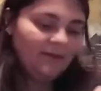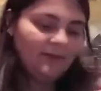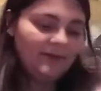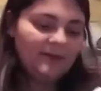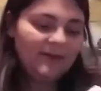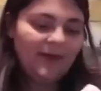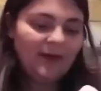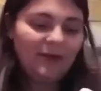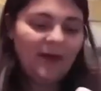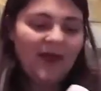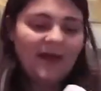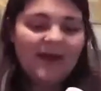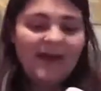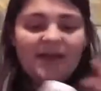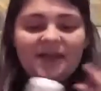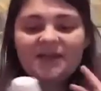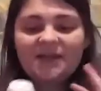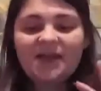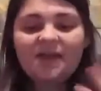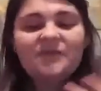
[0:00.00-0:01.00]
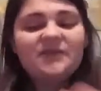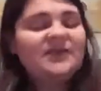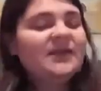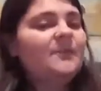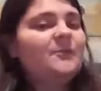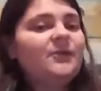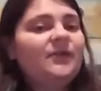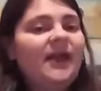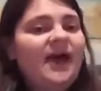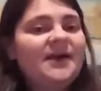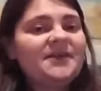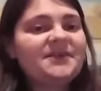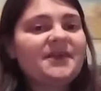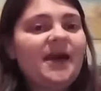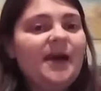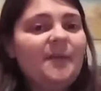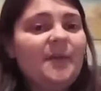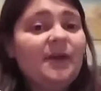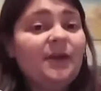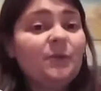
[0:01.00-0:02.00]
Now, I got a Dove sample last
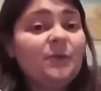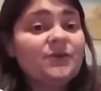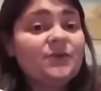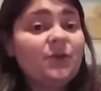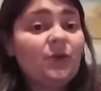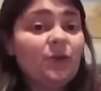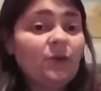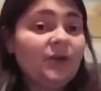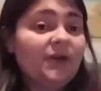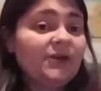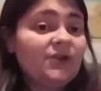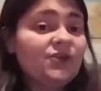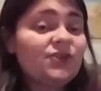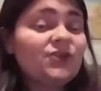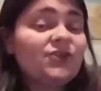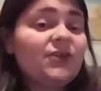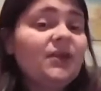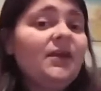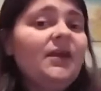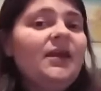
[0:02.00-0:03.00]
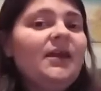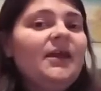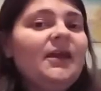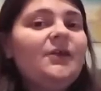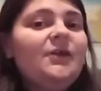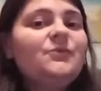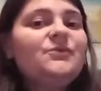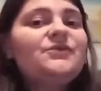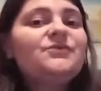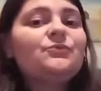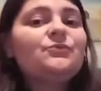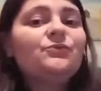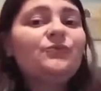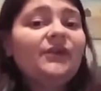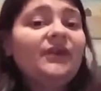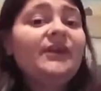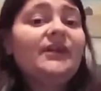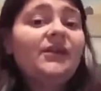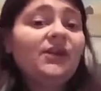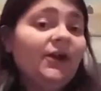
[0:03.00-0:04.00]
time, and it was orange. It was
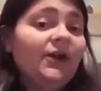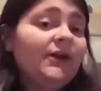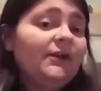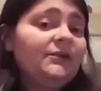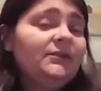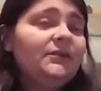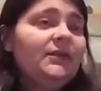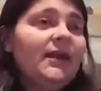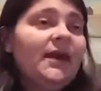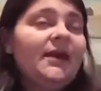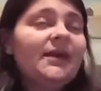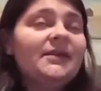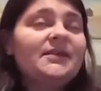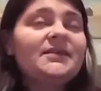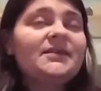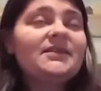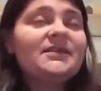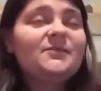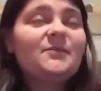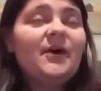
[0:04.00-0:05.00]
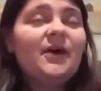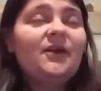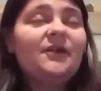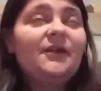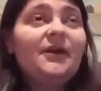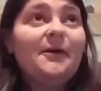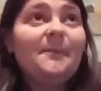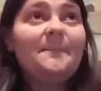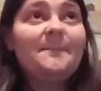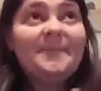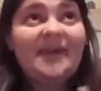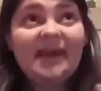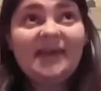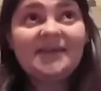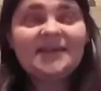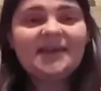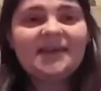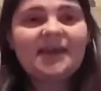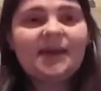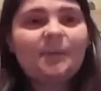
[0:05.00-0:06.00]
really good and it smelled
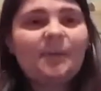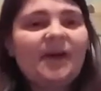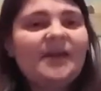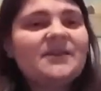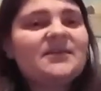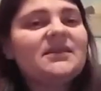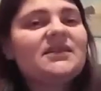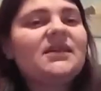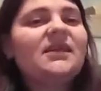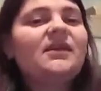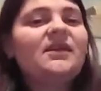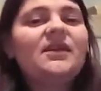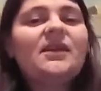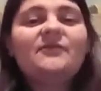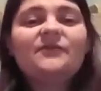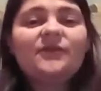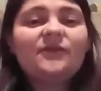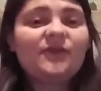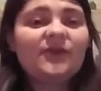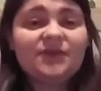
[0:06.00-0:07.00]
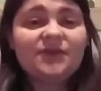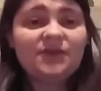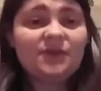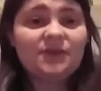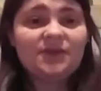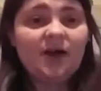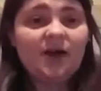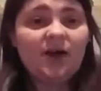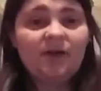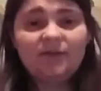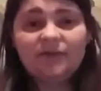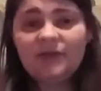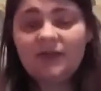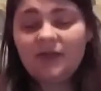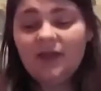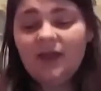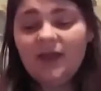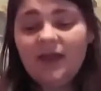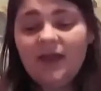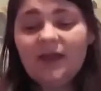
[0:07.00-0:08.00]
amazing. My skin never felt so soft.
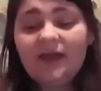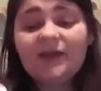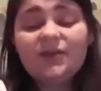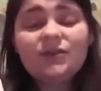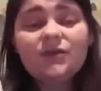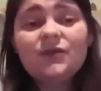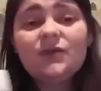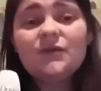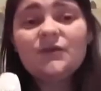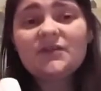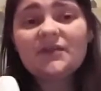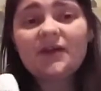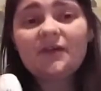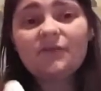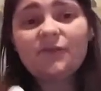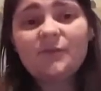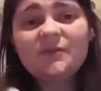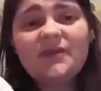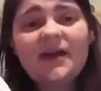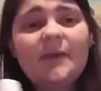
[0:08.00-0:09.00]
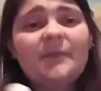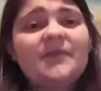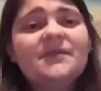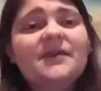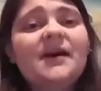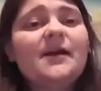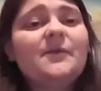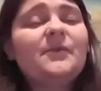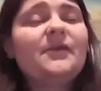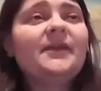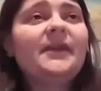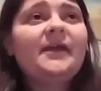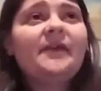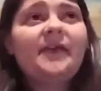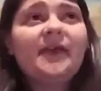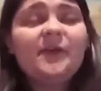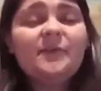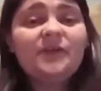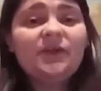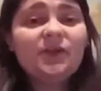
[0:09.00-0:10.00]
And I do use Dove from time to time, but
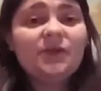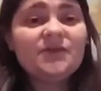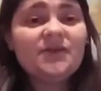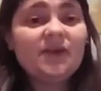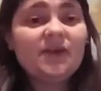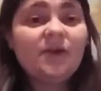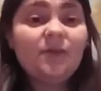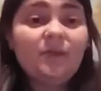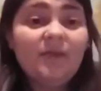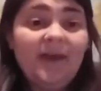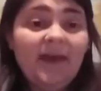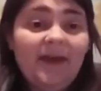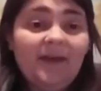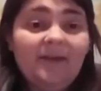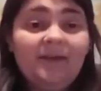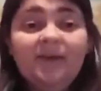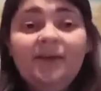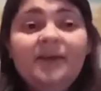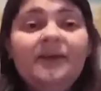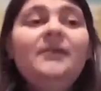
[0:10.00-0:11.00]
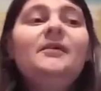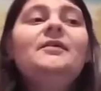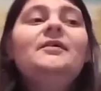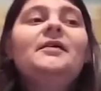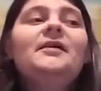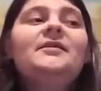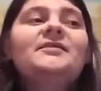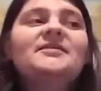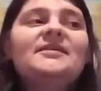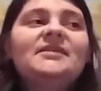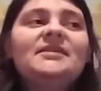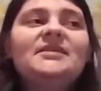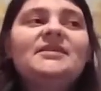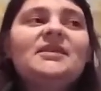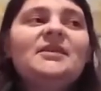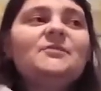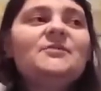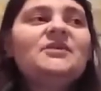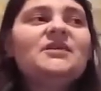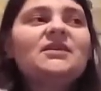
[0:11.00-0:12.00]
lately I've been using Olay because it
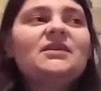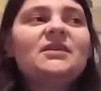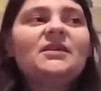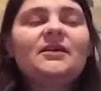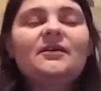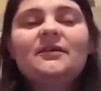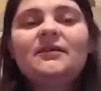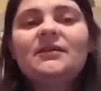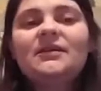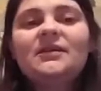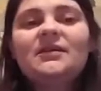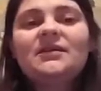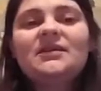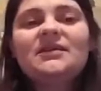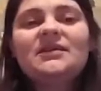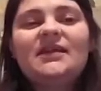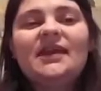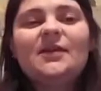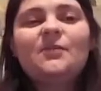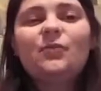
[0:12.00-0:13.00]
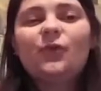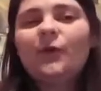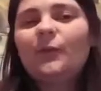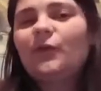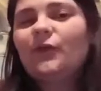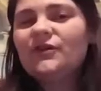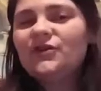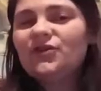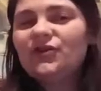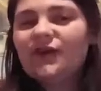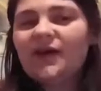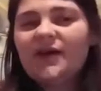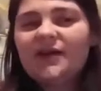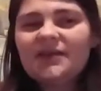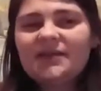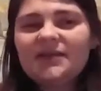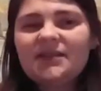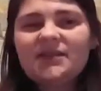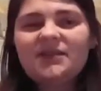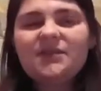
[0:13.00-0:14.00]
seems to stay more
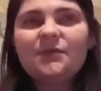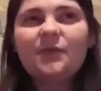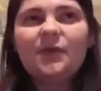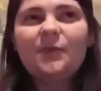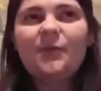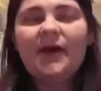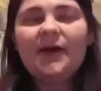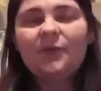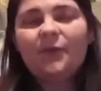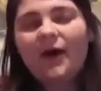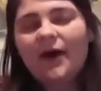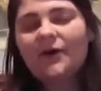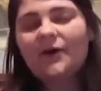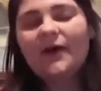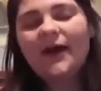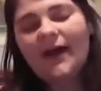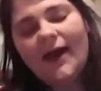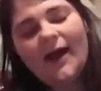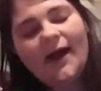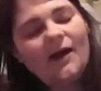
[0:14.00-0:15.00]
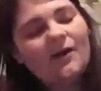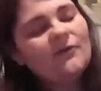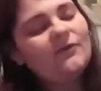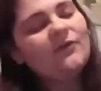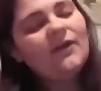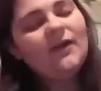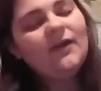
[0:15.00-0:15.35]
moisturized with my water I have.